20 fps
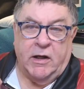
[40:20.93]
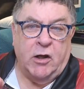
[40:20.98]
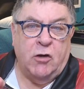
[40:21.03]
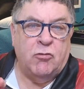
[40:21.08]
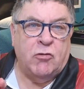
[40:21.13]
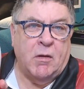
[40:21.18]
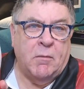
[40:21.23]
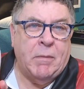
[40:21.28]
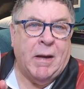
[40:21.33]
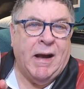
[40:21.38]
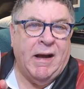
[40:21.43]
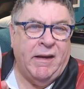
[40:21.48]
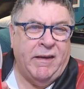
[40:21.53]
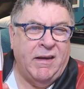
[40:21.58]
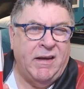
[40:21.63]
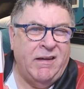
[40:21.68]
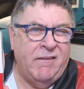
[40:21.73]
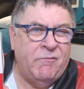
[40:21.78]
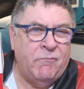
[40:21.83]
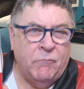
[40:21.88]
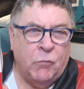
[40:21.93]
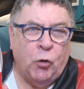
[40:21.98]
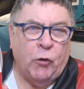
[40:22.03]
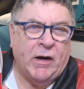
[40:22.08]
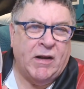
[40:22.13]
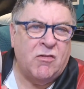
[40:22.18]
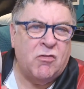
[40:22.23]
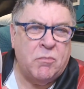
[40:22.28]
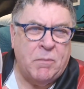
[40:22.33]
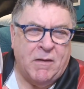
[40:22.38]
I usually buy the
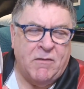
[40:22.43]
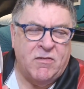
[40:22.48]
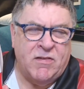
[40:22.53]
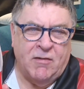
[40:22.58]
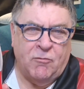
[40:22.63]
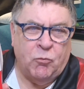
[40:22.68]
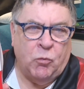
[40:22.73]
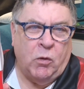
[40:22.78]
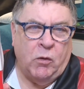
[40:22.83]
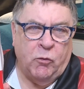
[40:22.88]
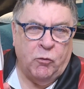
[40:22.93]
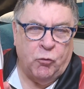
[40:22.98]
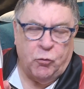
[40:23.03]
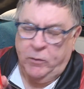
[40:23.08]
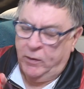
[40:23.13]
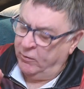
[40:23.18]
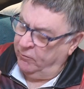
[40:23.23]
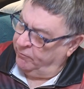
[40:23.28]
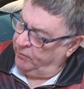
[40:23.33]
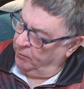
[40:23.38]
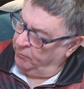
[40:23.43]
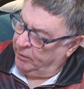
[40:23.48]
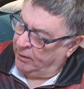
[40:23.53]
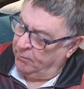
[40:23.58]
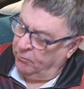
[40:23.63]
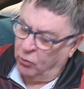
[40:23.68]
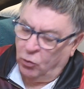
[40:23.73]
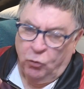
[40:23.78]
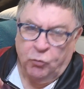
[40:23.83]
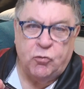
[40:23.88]
more expensive ones with a
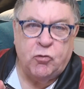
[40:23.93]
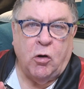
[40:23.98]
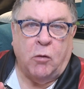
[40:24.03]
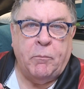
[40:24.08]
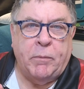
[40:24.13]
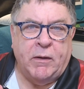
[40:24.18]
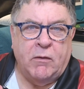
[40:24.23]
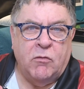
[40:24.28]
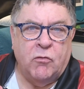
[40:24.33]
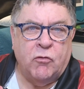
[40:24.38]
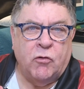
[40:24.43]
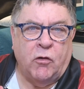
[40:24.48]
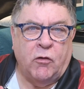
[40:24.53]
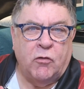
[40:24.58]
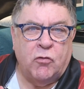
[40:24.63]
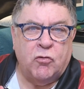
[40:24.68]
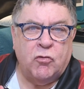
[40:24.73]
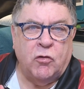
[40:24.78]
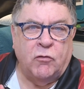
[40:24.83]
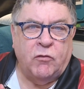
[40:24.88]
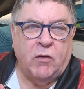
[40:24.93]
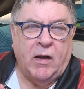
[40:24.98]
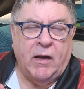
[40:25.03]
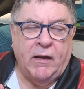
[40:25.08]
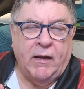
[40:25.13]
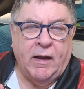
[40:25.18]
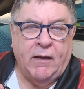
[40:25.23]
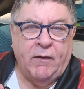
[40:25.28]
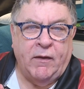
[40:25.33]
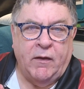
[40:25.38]
bit more toppings on, stuff
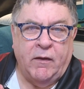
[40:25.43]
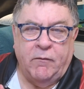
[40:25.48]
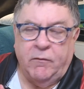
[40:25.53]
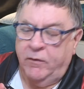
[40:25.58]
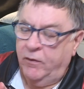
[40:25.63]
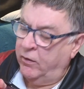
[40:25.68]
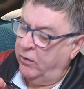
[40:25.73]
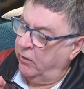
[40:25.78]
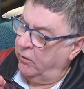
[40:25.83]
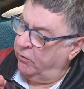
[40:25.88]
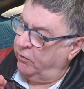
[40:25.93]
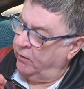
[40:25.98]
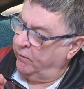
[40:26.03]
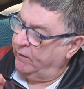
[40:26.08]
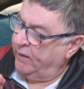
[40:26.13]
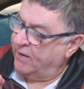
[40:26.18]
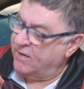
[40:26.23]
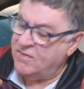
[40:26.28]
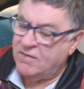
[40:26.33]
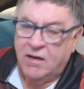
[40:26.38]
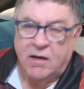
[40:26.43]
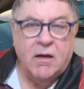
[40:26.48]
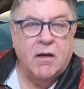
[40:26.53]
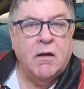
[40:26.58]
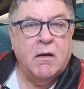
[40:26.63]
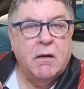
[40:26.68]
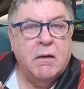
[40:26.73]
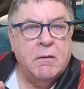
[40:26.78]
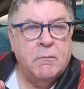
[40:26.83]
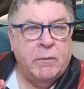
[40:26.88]
like that than this.
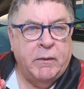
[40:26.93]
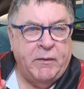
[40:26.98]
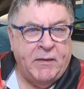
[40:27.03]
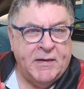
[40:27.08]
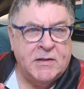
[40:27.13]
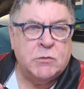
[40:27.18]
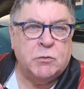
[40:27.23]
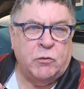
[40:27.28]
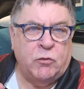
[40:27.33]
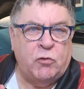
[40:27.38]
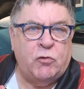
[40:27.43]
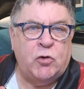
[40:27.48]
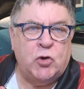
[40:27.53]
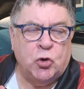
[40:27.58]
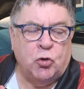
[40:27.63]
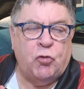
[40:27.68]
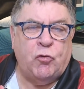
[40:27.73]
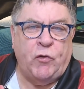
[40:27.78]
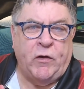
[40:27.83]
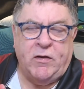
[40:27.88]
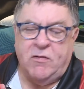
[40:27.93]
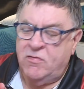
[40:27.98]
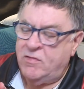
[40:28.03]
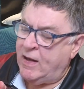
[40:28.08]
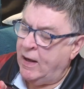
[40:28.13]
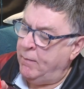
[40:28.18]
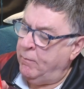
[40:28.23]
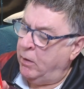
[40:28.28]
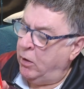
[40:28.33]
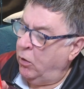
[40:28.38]
But this was just for this
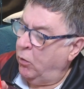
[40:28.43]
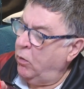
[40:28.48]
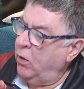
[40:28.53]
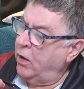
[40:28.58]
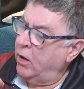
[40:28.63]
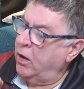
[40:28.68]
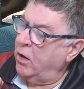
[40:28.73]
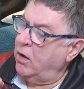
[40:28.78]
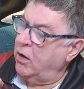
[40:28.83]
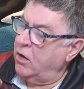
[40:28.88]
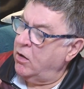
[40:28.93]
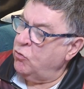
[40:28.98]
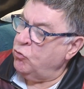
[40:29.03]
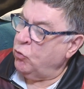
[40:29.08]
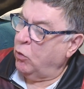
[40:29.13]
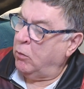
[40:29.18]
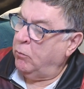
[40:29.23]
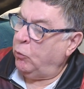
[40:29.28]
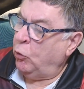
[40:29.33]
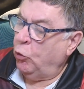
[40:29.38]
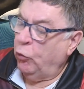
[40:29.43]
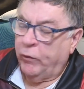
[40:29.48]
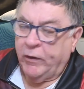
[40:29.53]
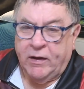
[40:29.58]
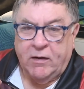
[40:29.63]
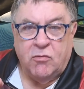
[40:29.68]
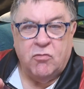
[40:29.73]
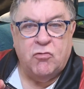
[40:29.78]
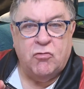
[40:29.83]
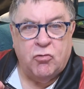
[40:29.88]
demo. So I
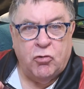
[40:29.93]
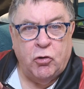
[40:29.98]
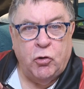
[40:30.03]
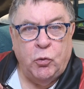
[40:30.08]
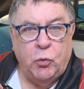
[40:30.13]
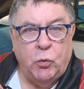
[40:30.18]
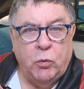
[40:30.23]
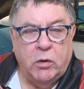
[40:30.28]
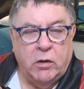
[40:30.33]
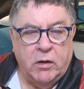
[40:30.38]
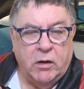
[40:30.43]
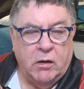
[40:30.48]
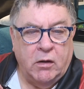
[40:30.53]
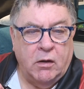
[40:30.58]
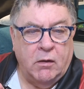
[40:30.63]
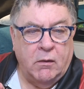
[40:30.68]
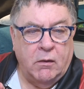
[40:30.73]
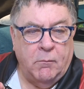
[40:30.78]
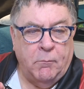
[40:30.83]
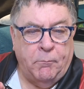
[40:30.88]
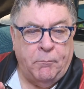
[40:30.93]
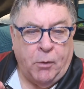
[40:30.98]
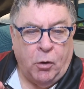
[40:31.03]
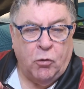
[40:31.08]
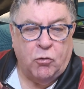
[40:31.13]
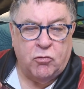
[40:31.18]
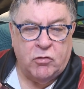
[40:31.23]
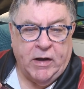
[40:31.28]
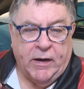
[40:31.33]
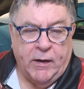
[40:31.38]
bought these 2
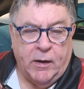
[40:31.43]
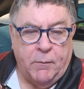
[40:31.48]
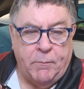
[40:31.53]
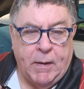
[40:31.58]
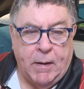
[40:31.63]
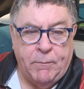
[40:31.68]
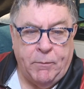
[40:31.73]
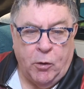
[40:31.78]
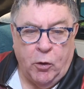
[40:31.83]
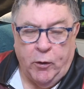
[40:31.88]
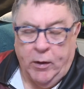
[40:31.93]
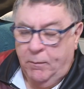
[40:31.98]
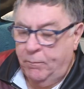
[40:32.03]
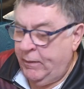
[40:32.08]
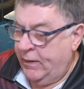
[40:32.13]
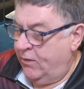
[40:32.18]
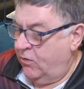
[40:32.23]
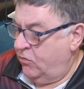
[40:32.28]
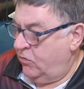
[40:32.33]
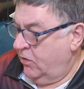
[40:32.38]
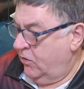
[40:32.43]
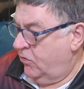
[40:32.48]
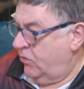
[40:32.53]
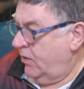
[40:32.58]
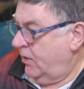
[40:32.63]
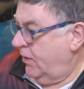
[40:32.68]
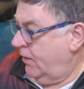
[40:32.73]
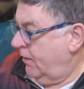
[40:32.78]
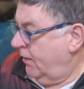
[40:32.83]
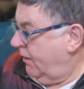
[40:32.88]
bog standard pepperoni
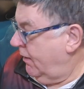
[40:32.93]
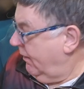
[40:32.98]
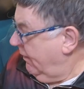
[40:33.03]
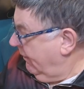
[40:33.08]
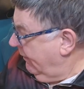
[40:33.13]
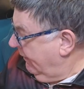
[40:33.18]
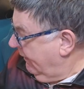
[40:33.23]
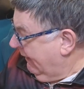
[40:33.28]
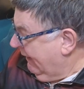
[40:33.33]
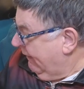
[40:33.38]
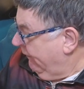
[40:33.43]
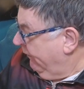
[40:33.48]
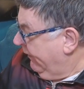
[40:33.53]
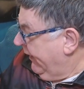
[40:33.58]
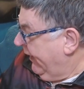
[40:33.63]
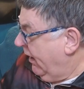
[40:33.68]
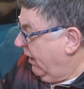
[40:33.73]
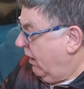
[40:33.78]
pizzas, and